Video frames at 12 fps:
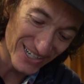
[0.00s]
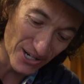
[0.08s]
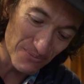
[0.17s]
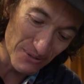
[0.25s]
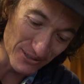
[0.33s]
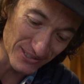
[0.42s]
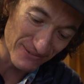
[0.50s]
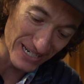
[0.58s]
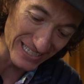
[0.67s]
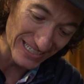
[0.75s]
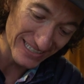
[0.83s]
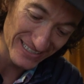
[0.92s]
almost
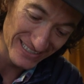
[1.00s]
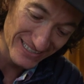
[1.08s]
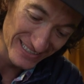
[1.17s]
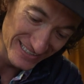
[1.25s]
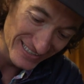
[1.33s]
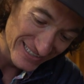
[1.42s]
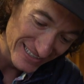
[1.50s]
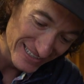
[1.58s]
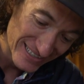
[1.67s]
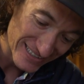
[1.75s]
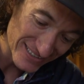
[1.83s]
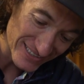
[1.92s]
ready.
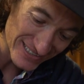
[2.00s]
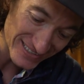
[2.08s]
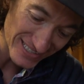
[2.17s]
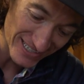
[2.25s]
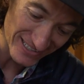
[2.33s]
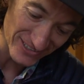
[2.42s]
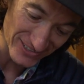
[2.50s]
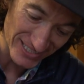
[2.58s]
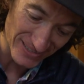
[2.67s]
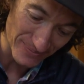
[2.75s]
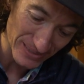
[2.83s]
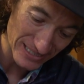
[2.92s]
Look at that
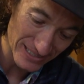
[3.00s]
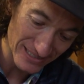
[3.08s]
cream.